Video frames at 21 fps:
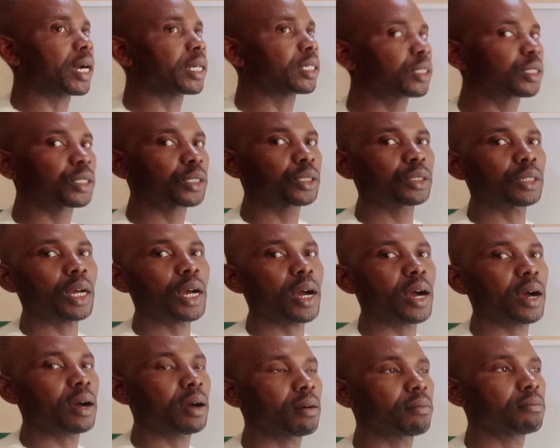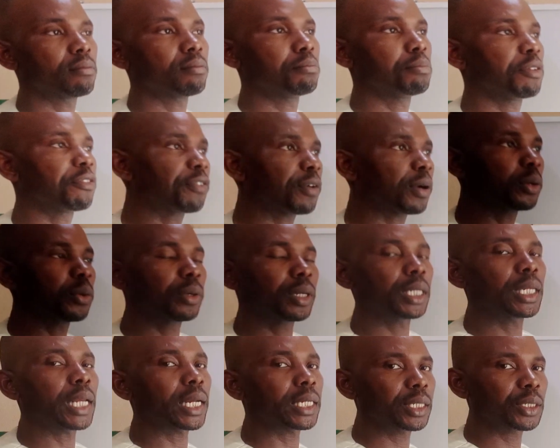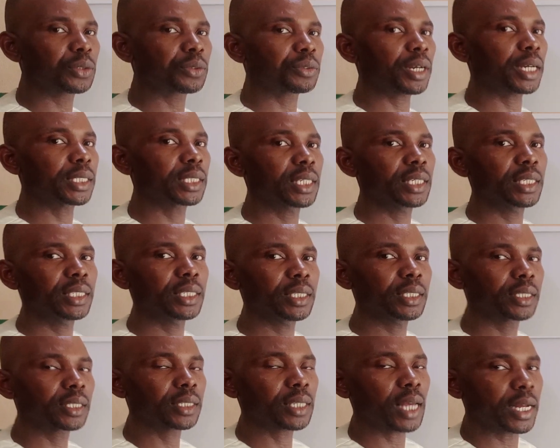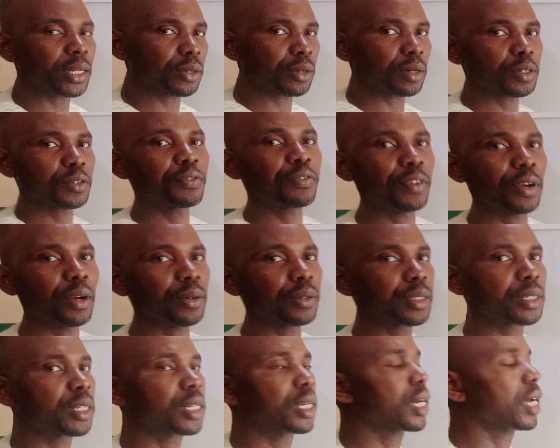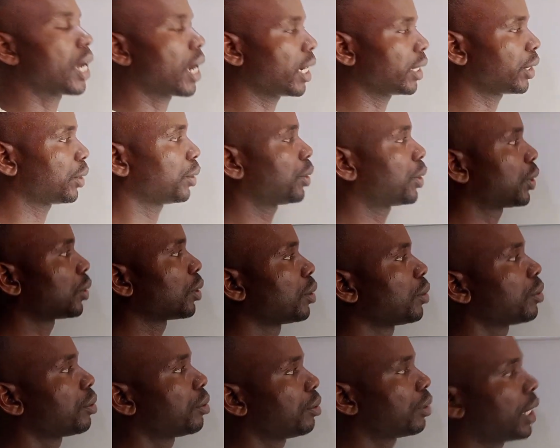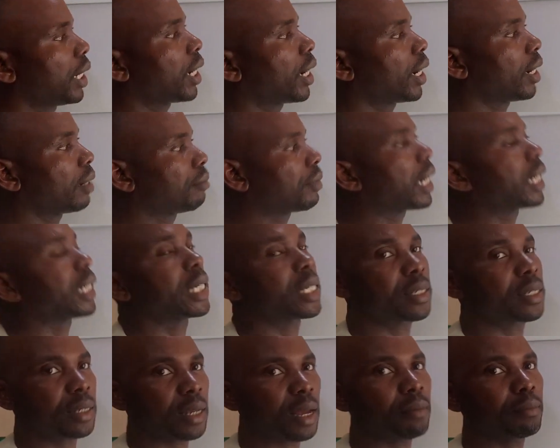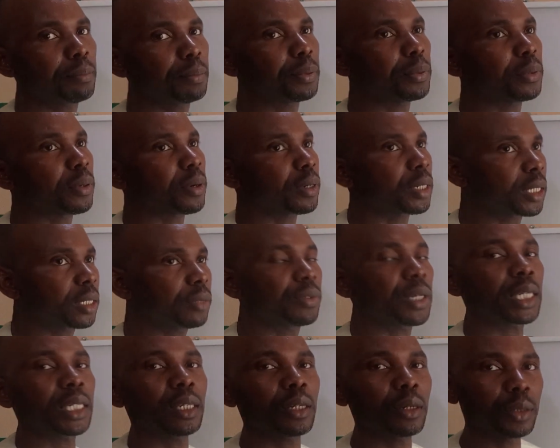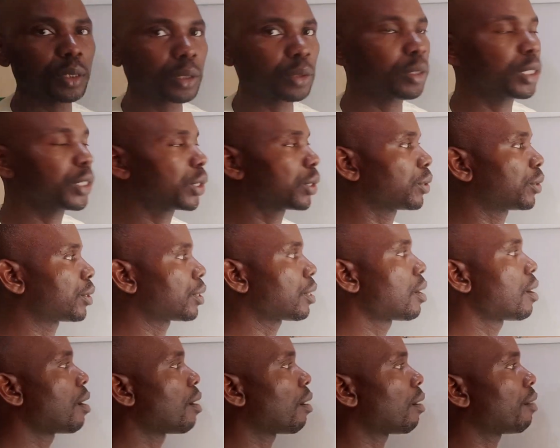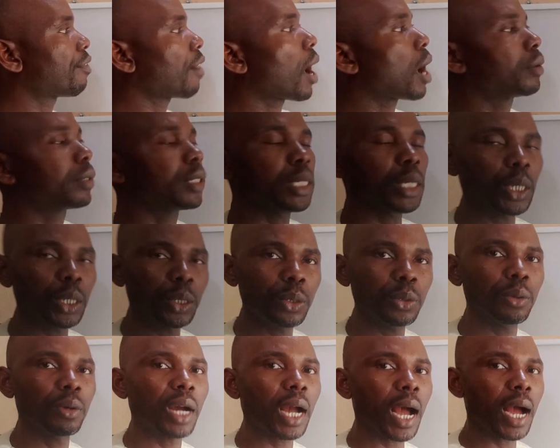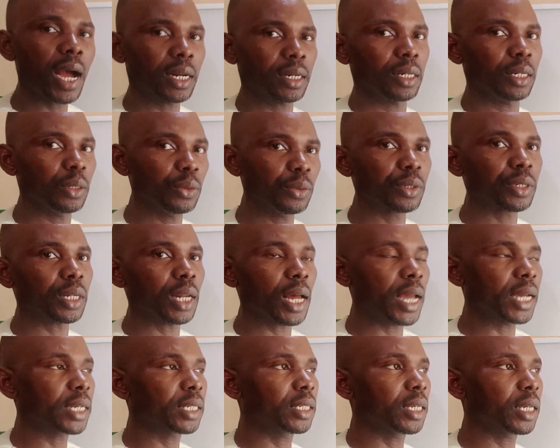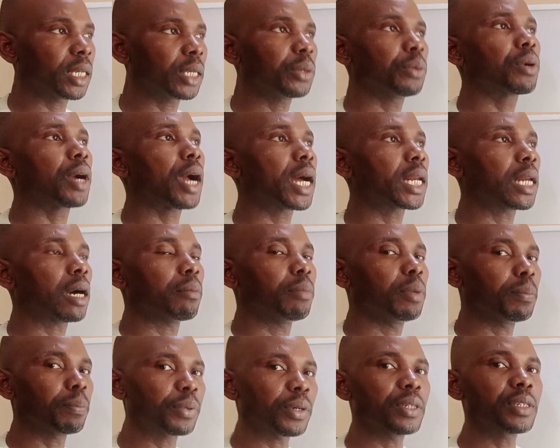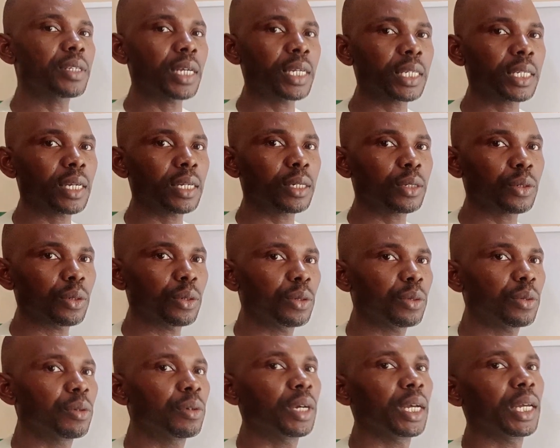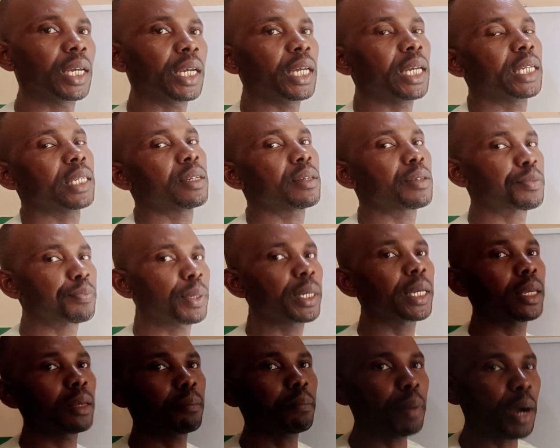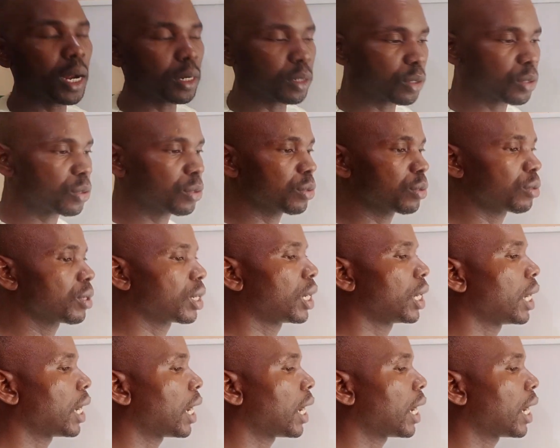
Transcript: All right, before looking at the strategies, I just felt I should show you an example or give you an illustration of how the cue card looks like. The cue card that will be presented to you in the speaking part 2.